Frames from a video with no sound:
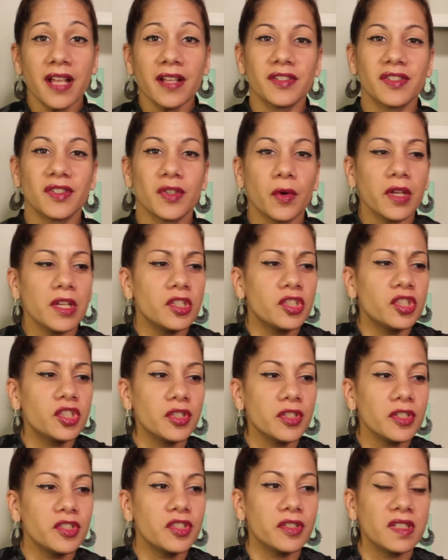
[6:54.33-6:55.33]
So it
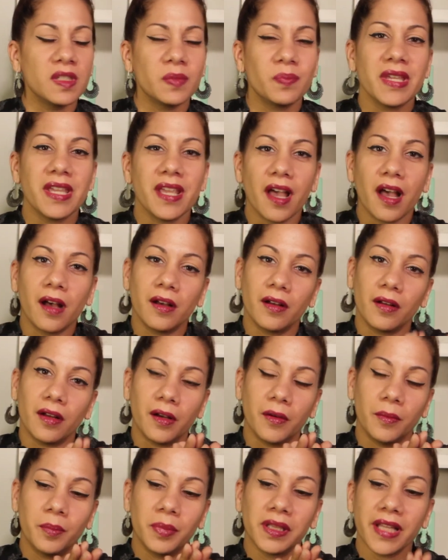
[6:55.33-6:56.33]
should just be
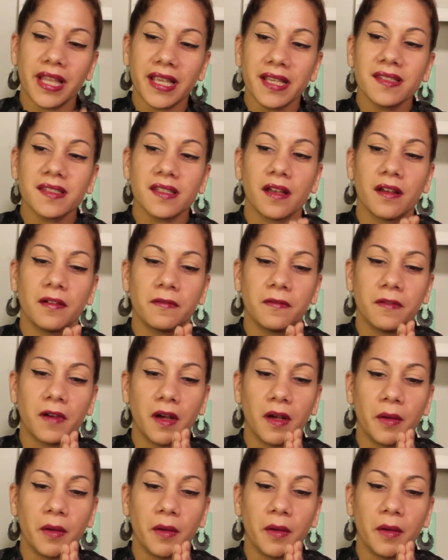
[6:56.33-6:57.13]
a place of